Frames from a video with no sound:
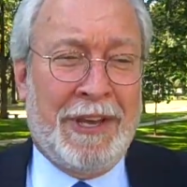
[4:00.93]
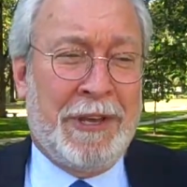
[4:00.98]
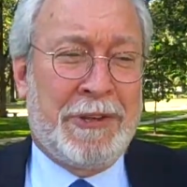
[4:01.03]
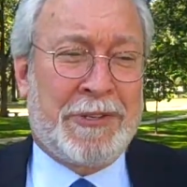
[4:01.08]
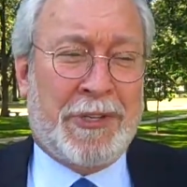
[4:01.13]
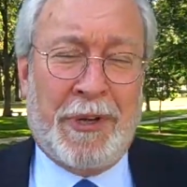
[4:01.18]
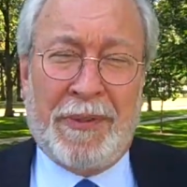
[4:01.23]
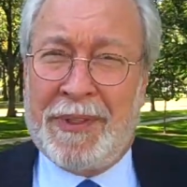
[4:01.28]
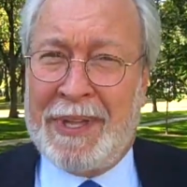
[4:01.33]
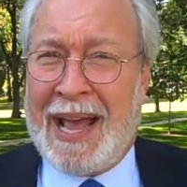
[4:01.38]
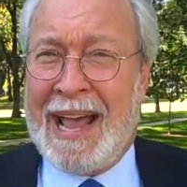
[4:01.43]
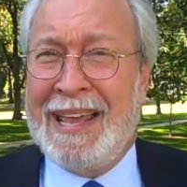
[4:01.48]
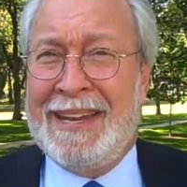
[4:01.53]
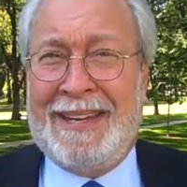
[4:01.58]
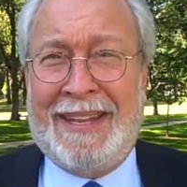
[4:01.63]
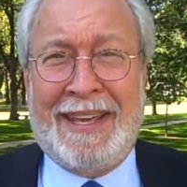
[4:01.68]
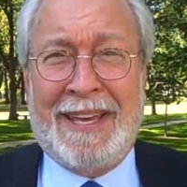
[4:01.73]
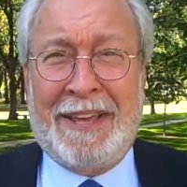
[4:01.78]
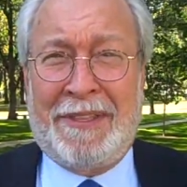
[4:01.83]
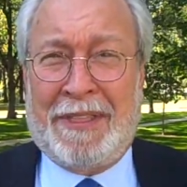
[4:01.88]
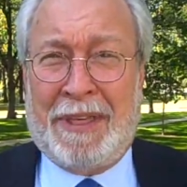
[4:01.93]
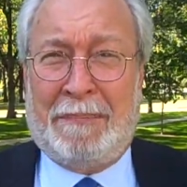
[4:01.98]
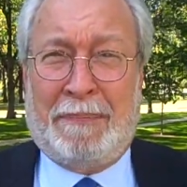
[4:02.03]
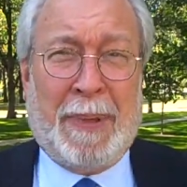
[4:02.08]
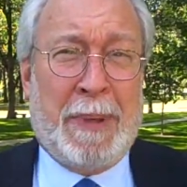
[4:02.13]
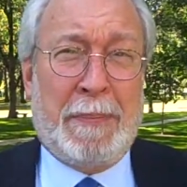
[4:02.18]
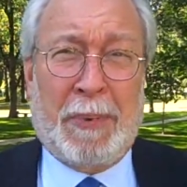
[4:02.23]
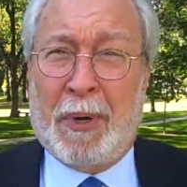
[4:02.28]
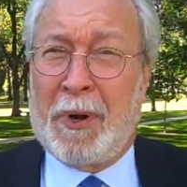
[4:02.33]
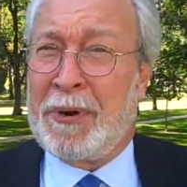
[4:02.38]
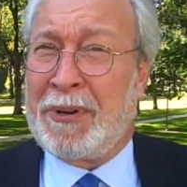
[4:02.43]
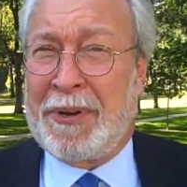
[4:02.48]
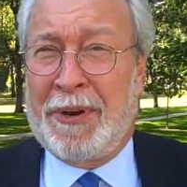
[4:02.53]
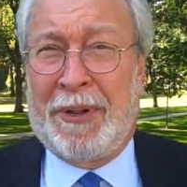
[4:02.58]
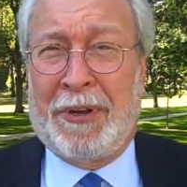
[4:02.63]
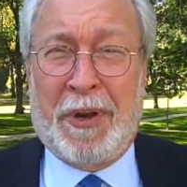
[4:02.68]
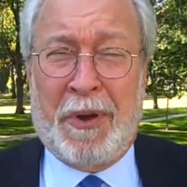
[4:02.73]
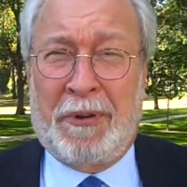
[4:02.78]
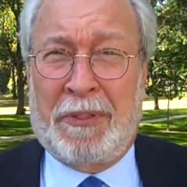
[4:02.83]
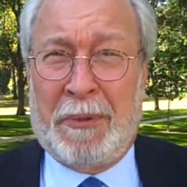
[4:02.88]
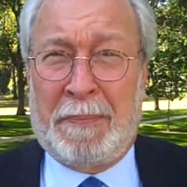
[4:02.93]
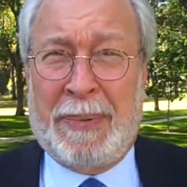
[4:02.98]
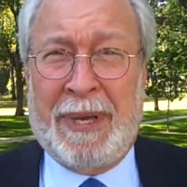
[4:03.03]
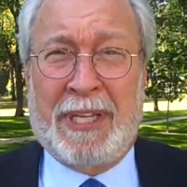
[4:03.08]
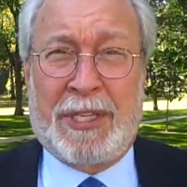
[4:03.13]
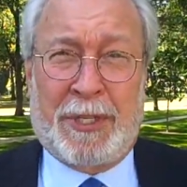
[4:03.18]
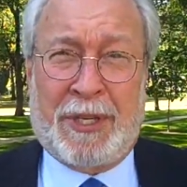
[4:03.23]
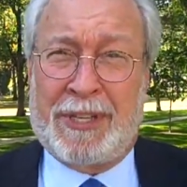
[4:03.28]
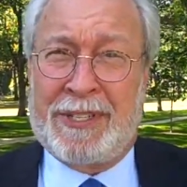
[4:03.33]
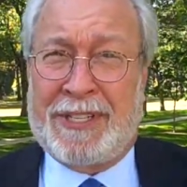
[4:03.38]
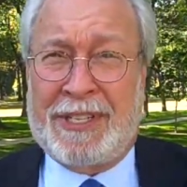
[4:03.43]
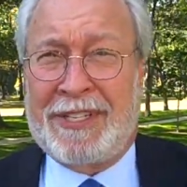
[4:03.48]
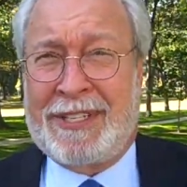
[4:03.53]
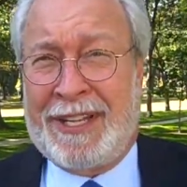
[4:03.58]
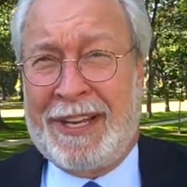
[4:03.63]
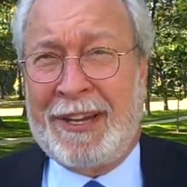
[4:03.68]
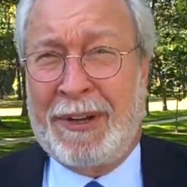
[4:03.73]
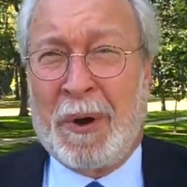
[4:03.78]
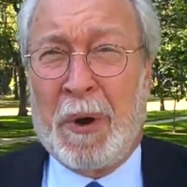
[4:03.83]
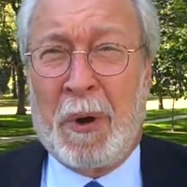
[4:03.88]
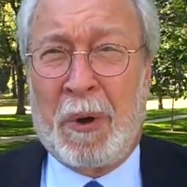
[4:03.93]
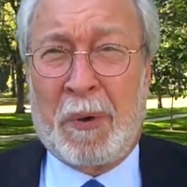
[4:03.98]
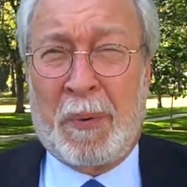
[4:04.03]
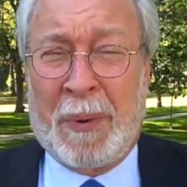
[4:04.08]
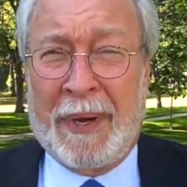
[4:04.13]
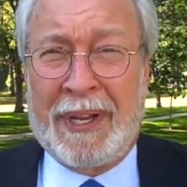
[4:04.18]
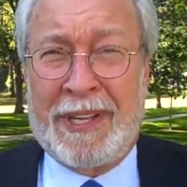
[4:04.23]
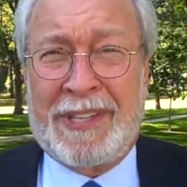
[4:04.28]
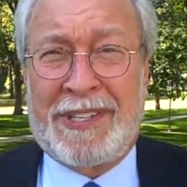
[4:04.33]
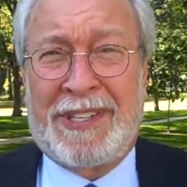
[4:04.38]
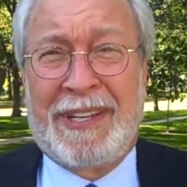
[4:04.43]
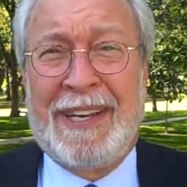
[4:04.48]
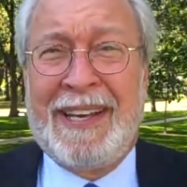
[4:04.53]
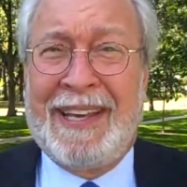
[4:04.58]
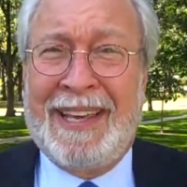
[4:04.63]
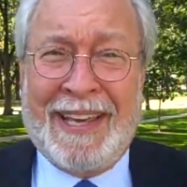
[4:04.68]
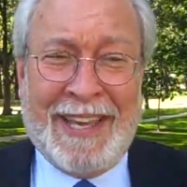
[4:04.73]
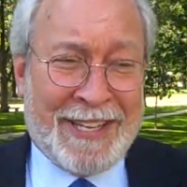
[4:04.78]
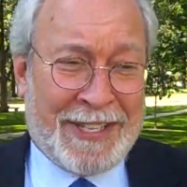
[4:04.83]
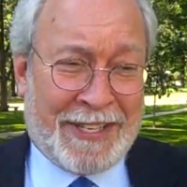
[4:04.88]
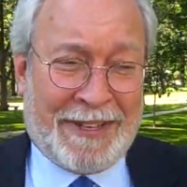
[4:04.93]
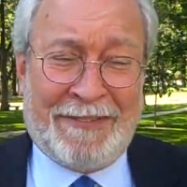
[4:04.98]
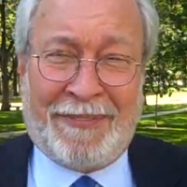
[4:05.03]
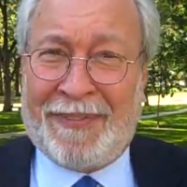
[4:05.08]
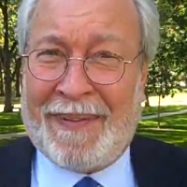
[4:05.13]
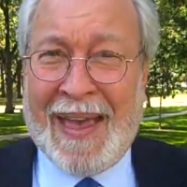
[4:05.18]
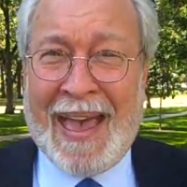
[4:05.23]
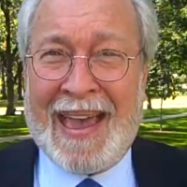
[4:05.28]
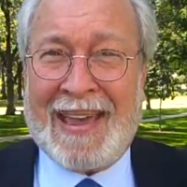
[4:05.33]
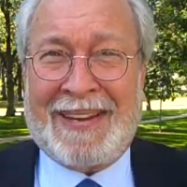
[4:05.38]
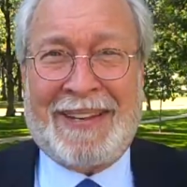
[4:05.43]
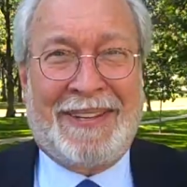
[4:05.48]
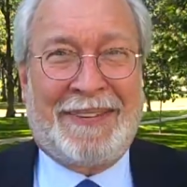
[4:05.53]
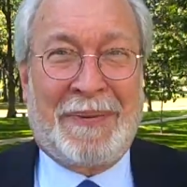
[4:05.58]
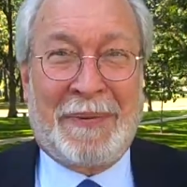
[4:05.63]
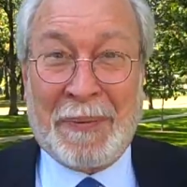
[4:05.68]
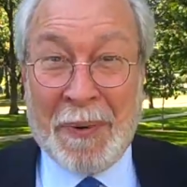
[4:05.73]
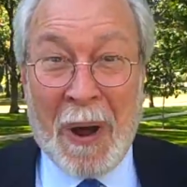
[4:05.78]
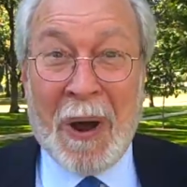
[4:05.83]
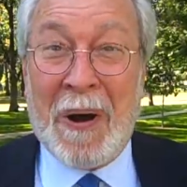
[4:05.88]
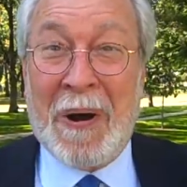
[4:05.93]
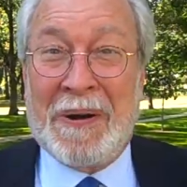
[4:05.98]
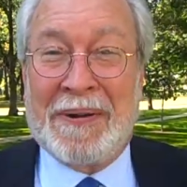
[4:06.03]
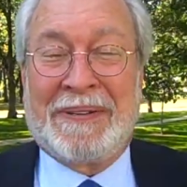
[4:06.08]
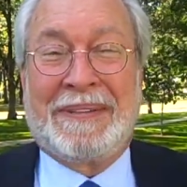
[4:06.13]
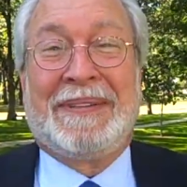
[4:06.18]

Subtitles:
So the idea that people aren't going to go to the beach because they see oil rigs is in fact wrong.